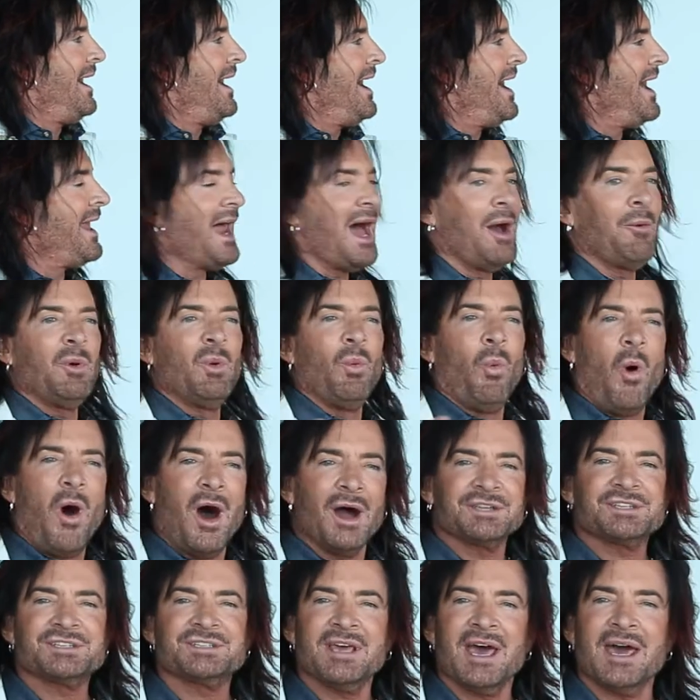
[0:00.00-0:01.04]
And I would
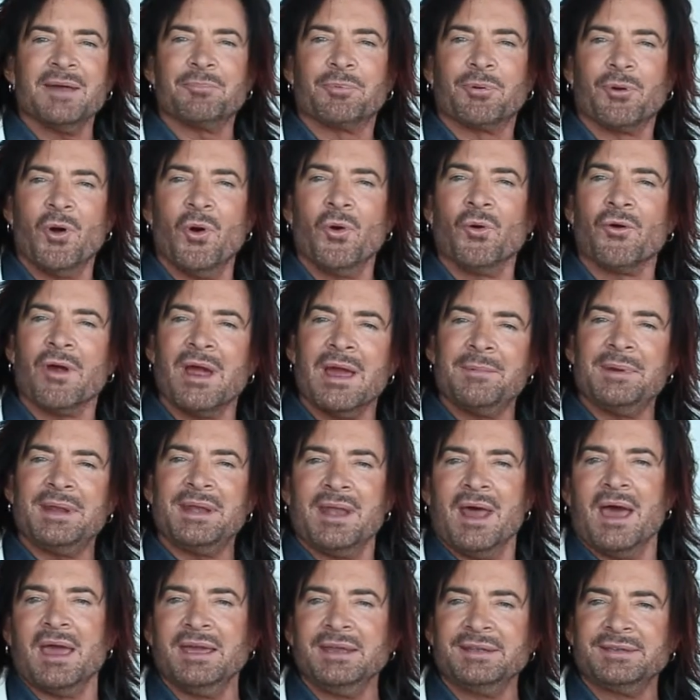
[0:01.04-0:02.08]
watch that program at
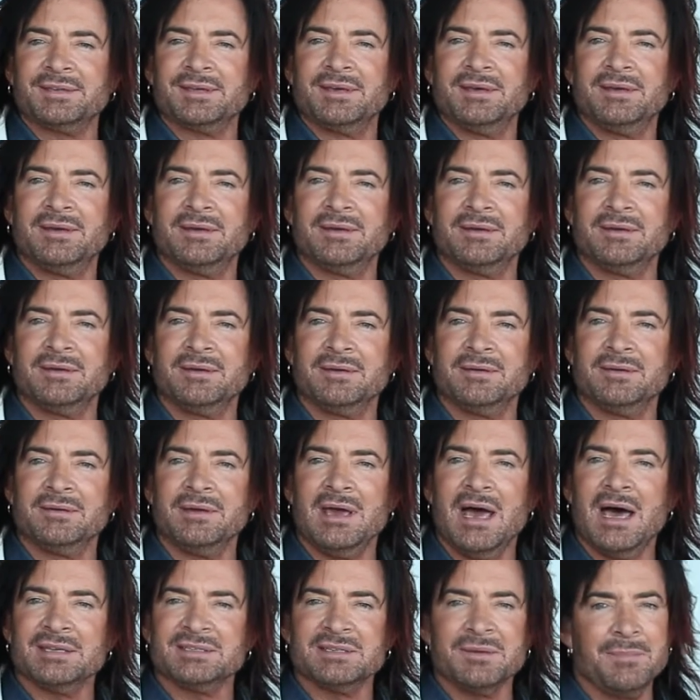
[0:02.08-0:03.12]
night
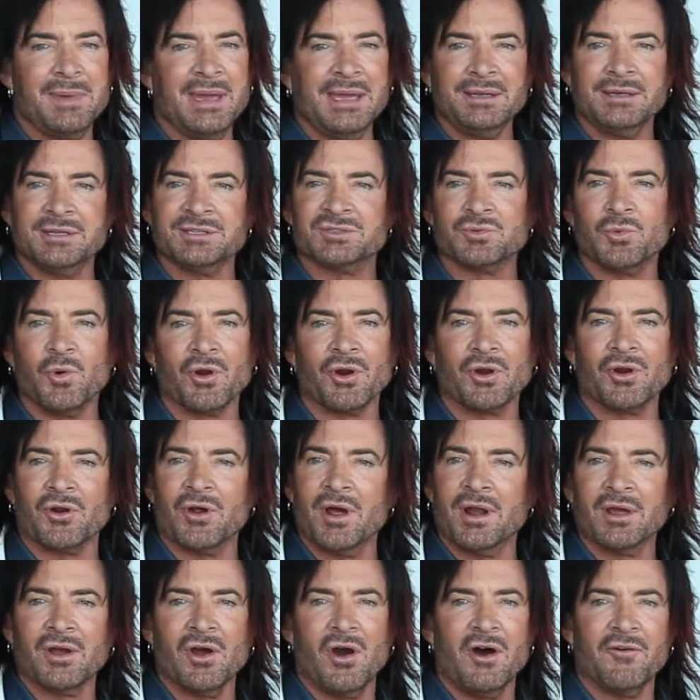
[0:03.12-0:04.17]
as a maintenance worker
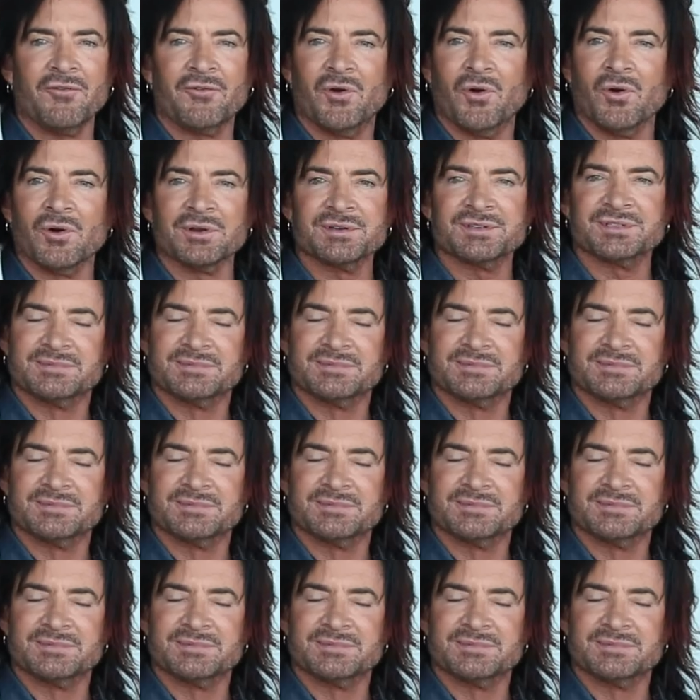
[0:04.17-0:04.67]
on a golf course,